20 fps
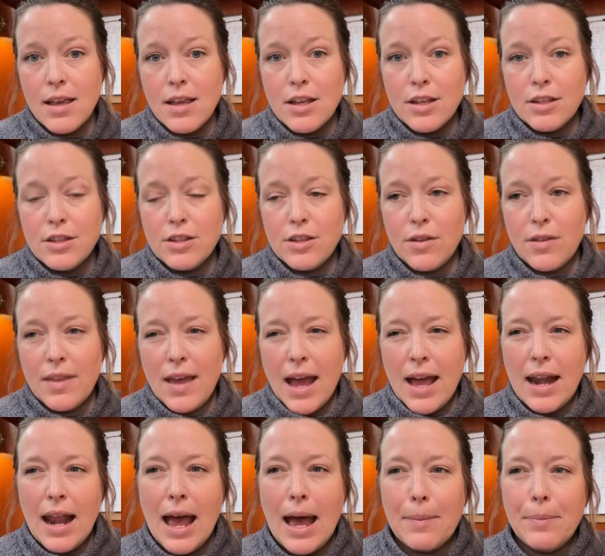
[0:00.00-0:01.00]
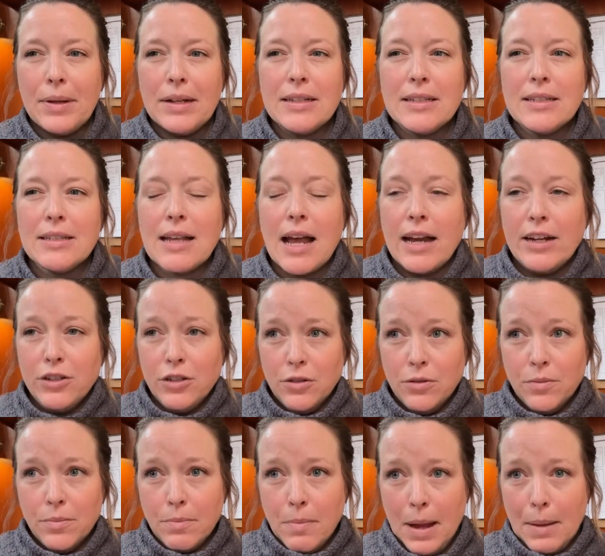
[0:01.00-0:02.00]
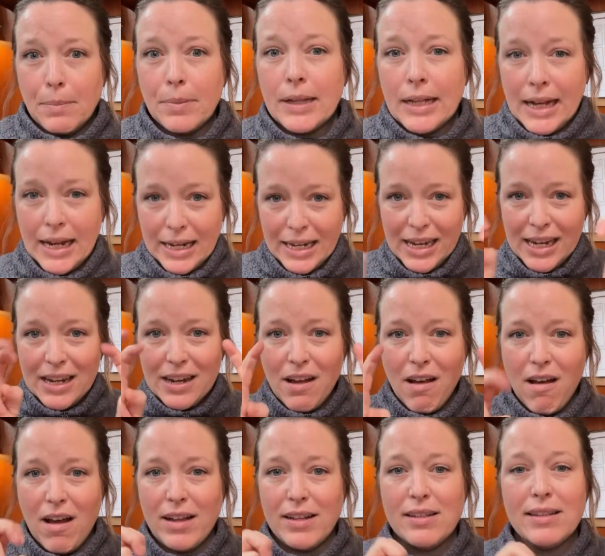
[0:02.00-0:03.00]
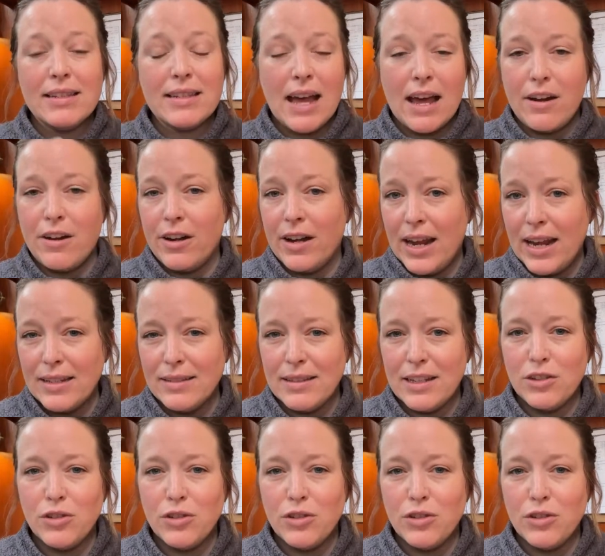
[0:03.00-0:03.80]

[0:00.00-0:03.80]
So that happens. I do my planning on Saturdays.